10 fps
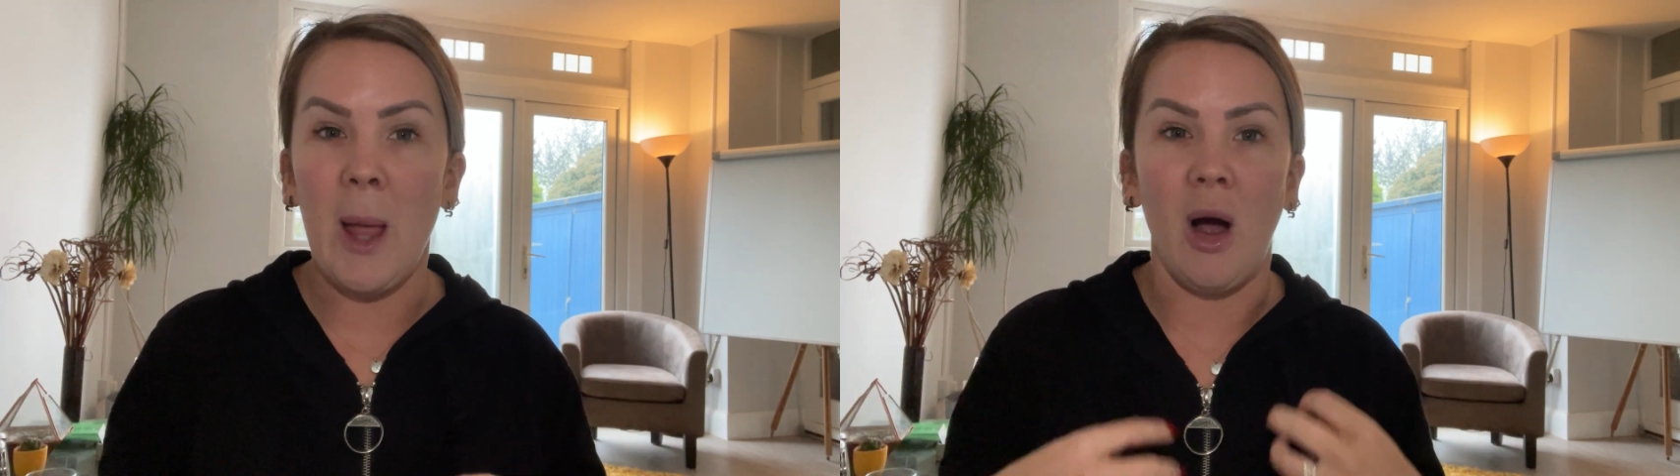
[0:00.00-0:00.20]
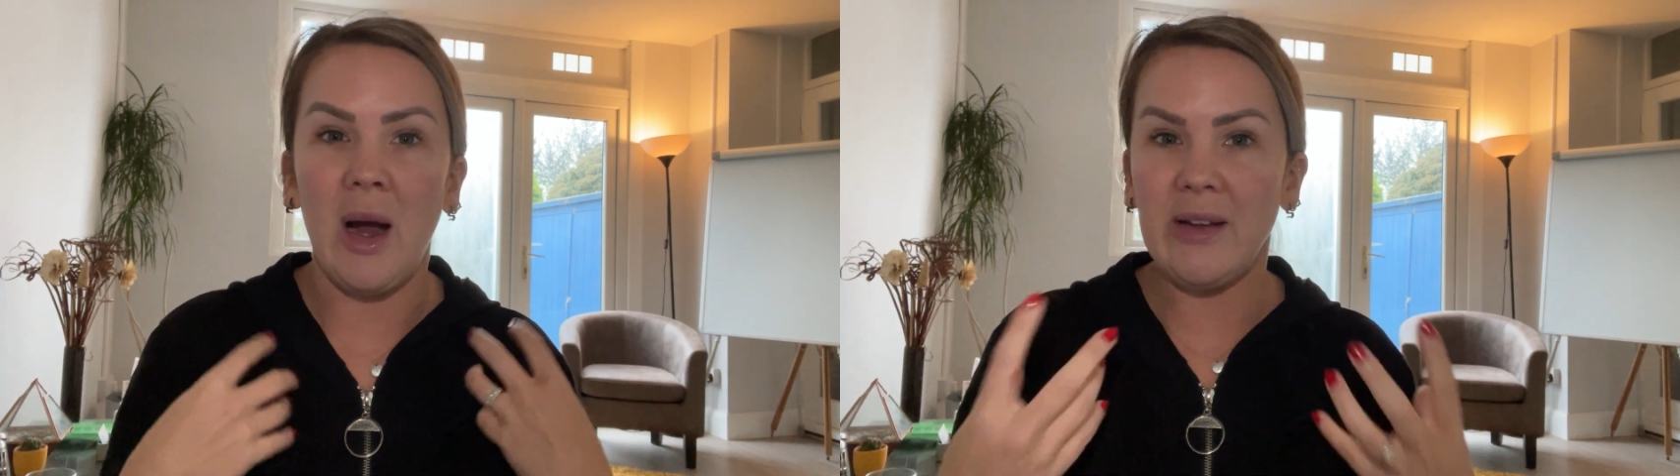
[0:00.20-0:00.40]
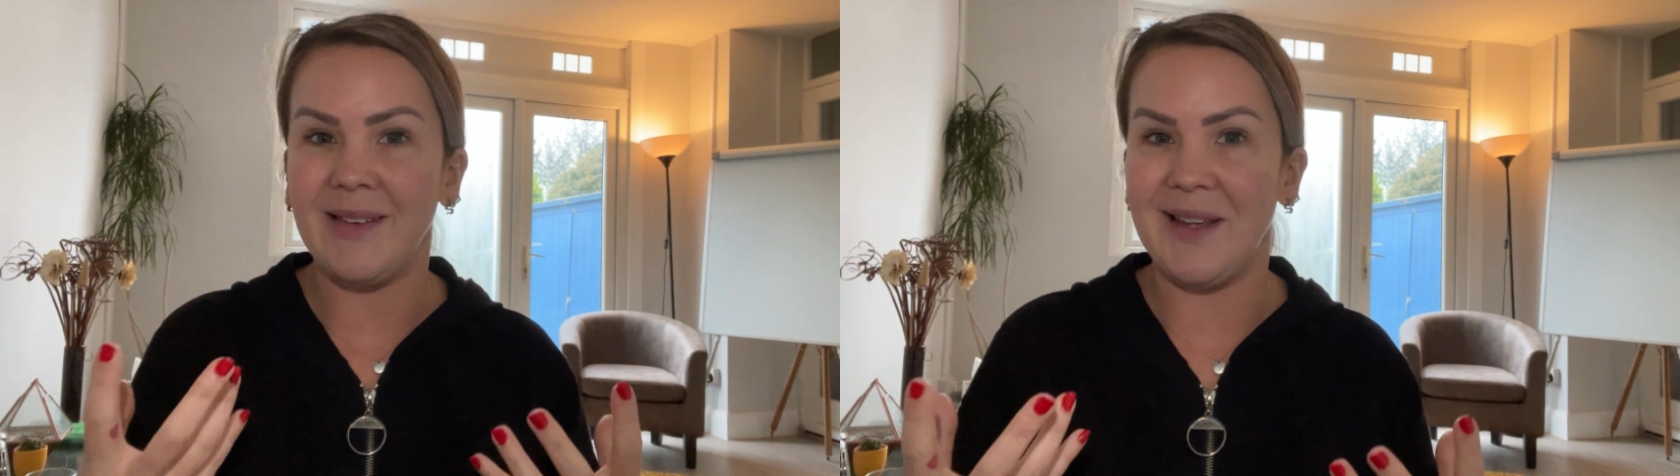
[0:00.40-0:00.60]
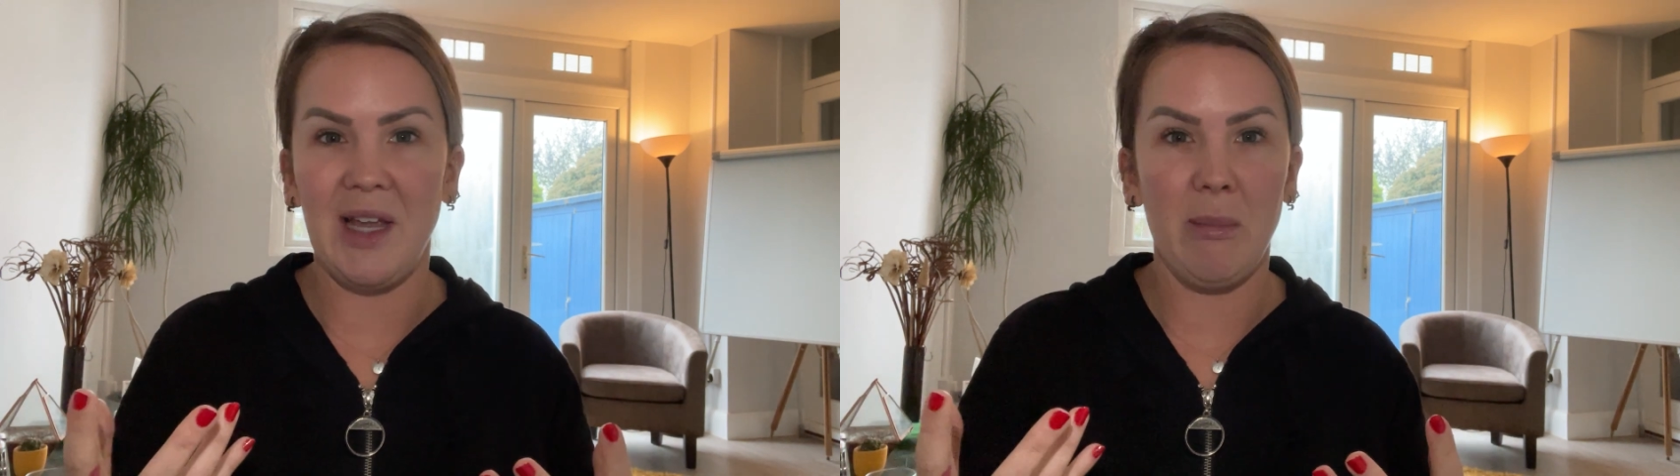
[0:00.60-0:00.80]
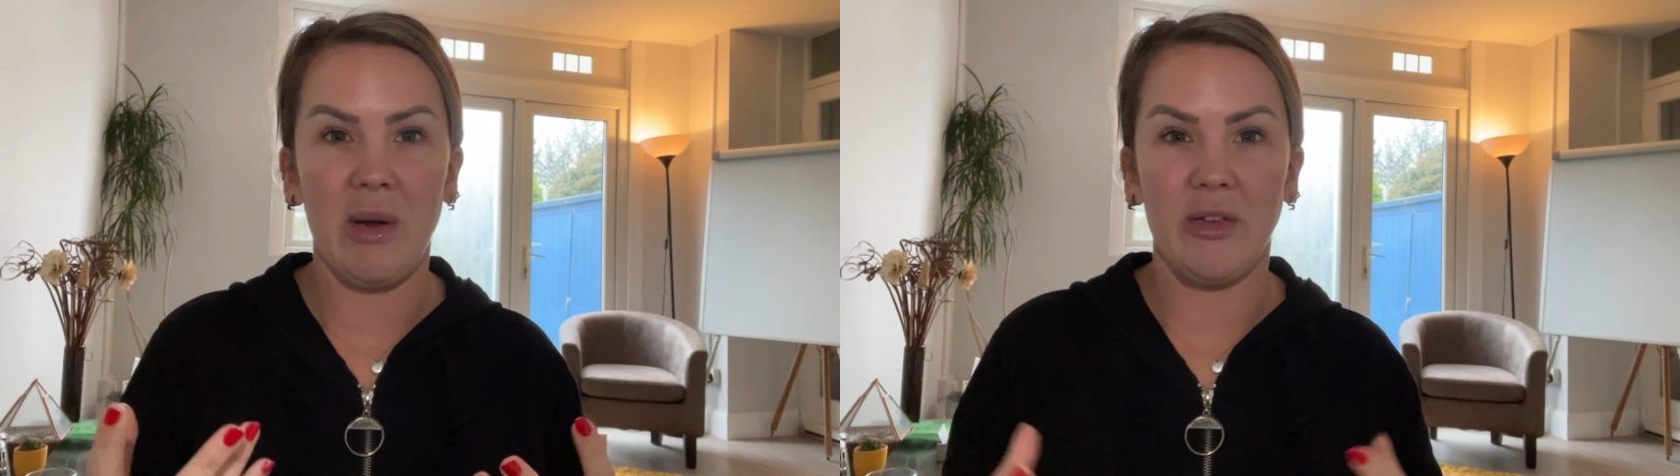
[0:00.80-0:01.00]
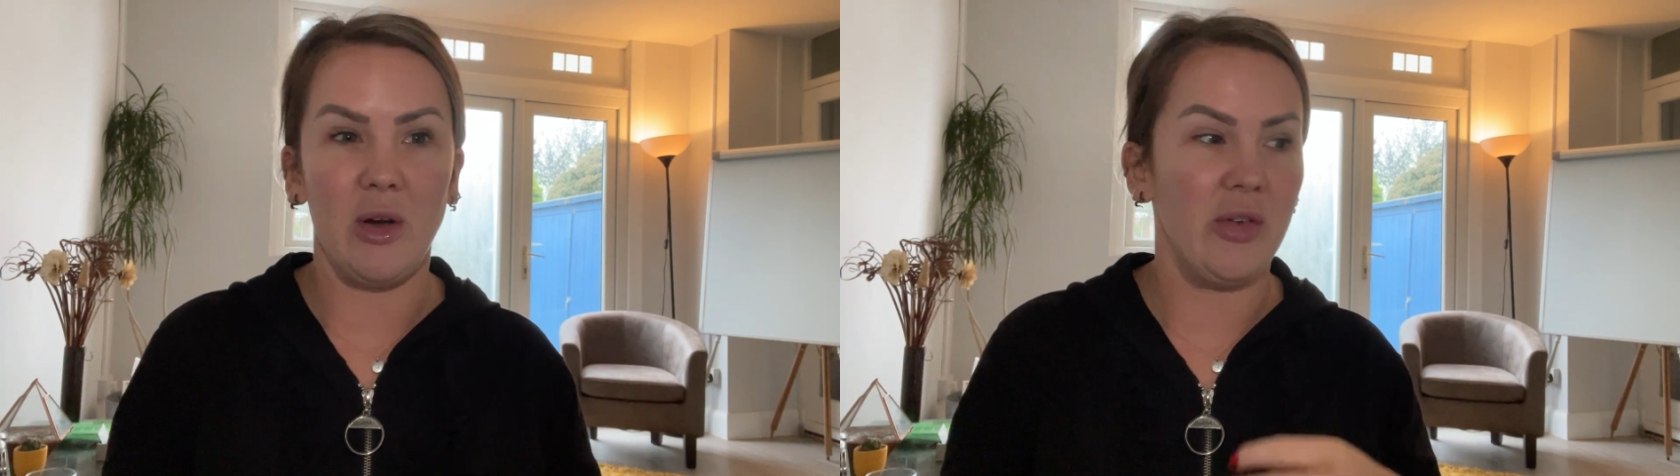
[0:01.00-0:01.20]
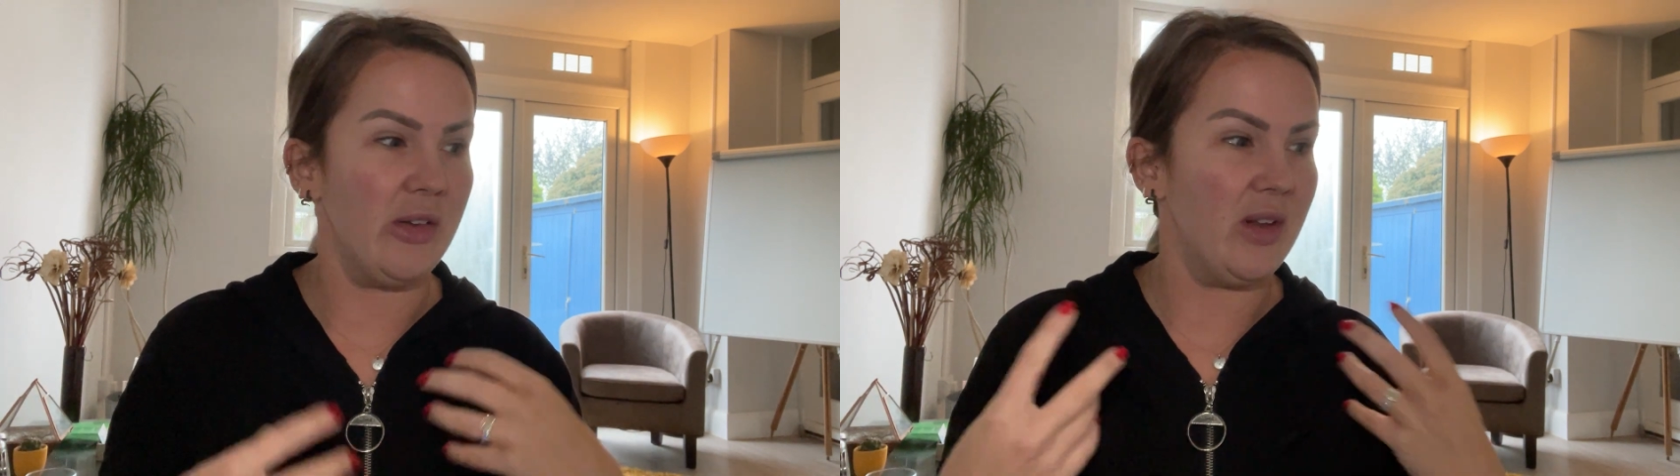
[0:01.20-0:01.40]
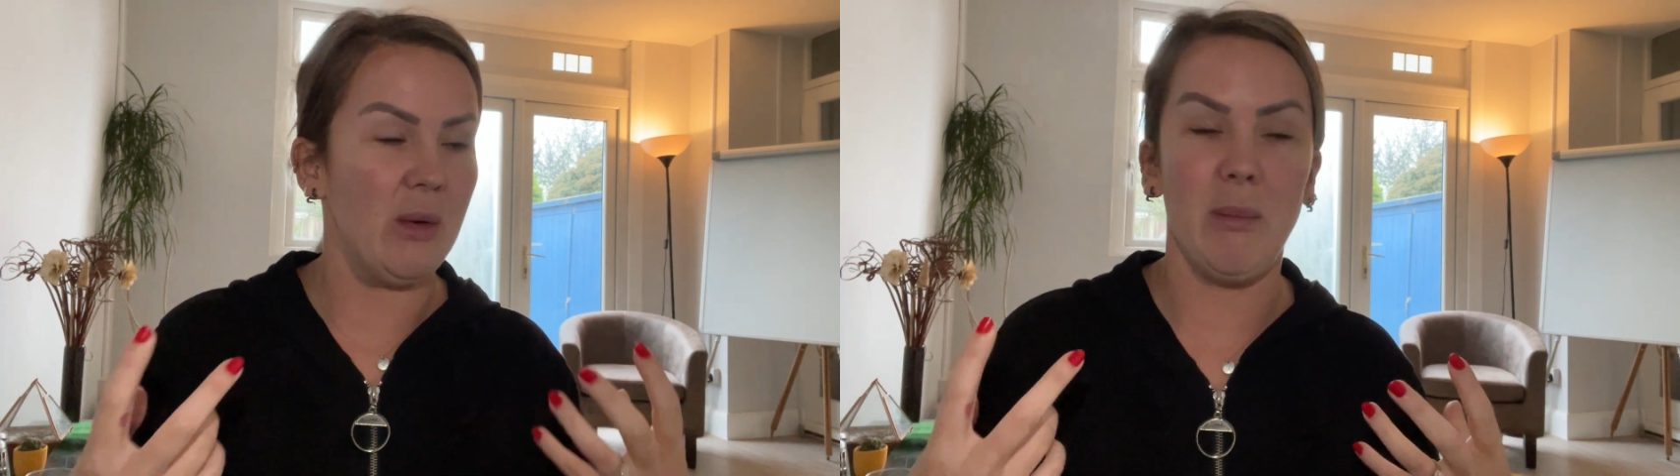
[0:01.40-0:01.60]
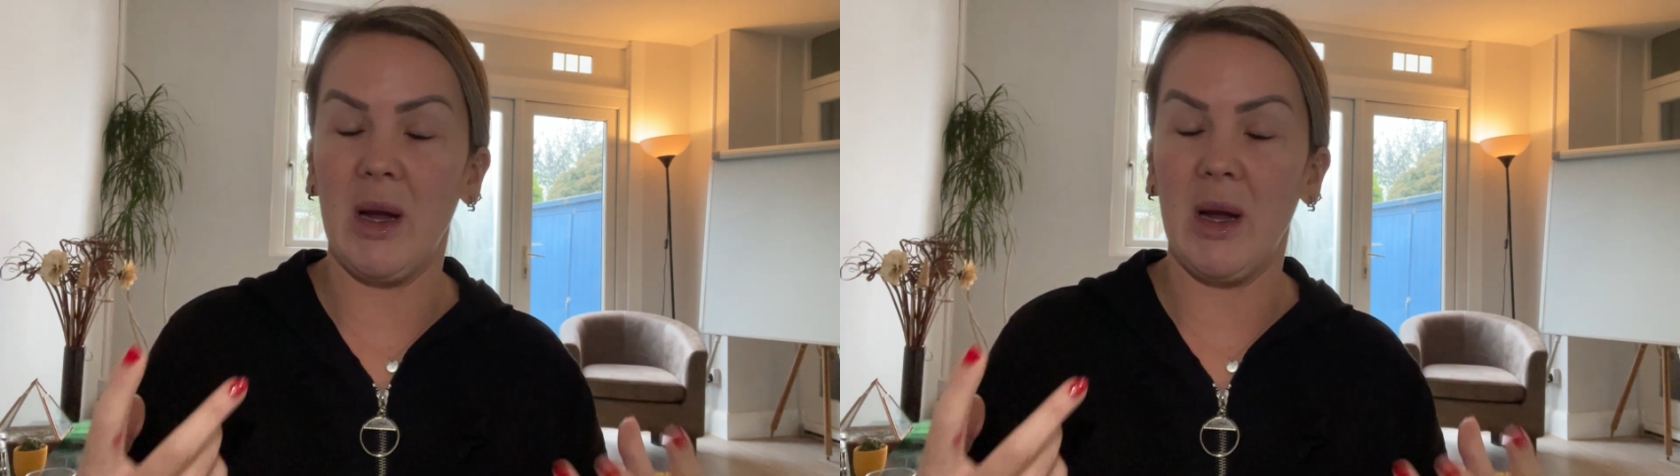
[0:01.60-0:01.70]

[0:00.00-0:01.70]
I see it in myself, I see it in my